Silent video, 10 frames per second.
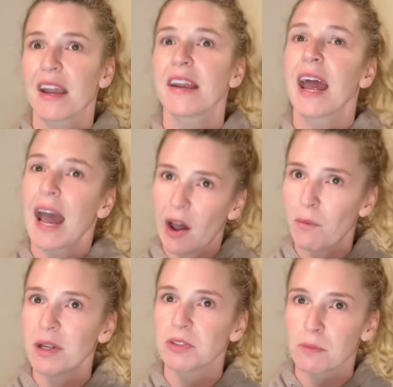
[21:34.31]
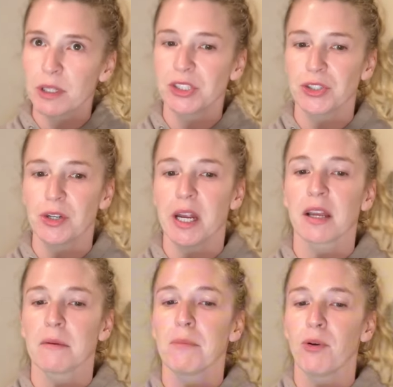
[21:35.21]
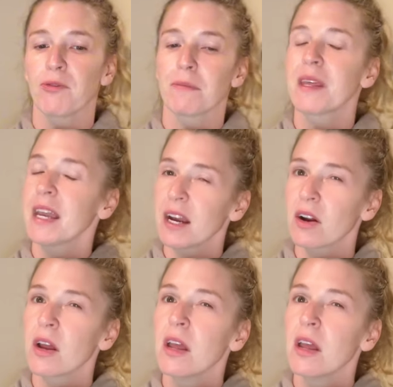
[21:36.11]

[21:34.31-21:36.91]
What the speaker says: and how much moisture it can pull from the air,